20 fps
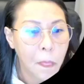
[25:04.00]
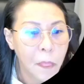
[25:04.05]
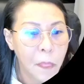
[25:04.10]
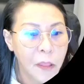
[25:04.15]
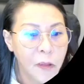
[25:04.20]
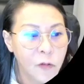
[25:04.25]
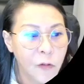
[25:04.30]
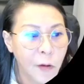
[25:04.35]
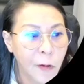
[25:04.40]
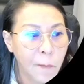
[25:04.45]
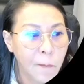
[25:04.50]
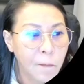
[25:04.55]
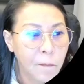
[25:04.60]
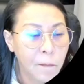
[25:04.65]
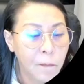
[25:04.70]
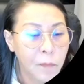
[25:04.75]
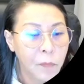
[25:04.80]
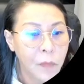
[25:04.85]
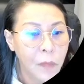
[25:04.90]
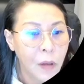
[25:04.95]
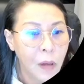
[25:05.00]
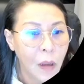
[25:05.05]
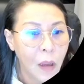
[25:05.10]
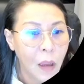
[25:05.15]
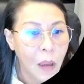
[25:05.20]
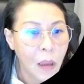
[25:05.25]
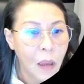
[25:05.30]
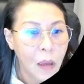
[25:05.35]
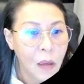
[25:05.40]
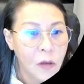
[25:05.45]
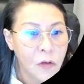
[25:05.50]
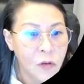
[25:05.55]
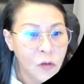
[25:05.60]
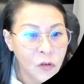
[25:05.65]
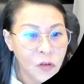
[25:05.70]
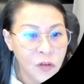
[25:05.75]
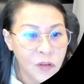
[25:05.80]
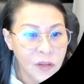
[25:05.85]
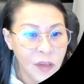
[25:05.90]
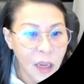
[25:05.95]
This one. So
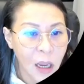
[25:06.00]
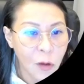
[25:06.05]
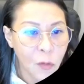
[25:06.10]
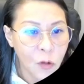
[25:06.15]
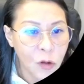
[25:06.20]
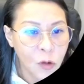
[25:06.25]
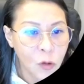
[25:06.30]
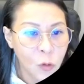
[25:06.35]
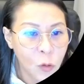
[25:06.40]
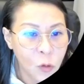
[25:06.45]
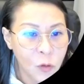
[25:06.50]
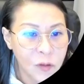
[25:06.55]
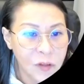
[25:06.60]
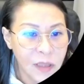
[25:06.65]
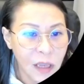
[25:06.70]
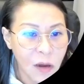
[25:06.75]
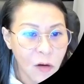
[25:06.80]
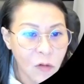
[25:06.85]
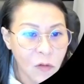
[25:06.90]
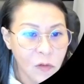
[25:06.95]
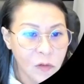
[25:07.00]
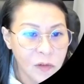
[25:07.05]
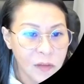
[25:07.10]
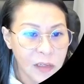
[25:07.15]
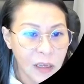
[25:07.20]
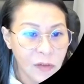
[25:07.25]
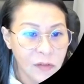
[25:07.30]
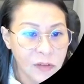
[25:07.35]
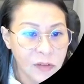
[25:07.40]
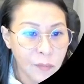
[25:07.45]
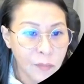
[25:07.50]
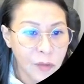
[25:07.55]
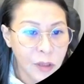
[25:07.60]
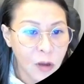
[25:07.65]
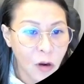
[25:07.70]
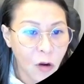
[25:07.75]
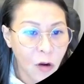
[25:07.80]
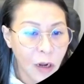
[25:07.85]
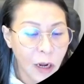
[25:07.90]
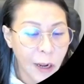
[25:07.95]
she said, I want to sell sell something
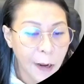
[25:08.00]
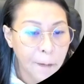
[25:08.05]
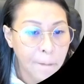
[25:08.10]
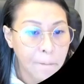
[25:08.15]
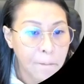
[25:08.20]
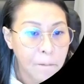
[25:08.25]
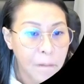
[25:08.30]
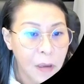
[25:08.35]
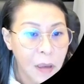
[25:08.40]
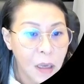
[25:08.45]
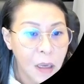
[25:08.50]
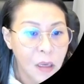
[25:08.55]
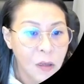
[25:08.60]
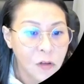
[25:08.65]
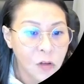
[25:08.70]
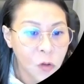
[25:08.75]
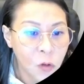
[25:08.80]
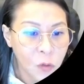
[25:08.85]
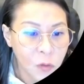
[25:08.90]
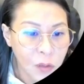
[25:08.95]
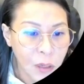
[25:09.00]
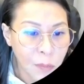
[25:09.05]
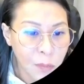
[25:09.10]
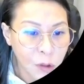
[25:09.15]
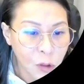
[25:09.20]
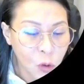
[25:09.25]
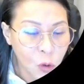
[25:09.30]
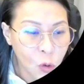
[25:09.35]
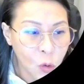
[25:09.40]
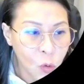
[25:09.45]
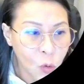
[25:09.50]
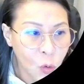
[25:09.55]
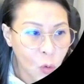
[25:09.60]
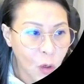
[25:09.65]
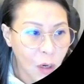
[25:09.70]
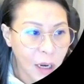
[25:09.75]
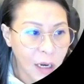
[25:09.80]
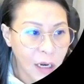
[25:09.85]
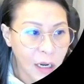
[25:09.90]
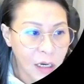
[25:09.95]
online. So number two,
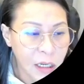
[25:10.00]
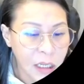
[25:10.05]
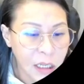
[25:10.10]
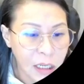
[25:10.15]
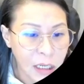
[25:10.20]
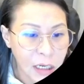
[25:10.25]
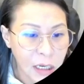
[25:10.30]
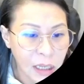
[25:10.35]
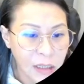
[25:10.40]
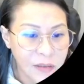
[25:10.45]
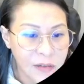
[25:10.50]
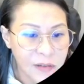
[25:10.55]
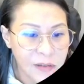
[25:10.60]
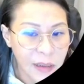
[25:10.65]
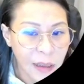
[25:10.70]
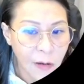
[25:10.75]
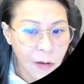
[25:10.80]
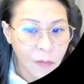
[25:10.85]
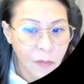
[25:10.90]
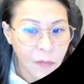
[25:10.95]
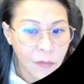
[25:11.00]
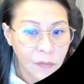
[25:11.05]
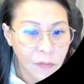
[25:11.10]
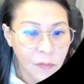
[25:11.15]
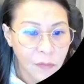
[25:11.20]
another hint uh, sell.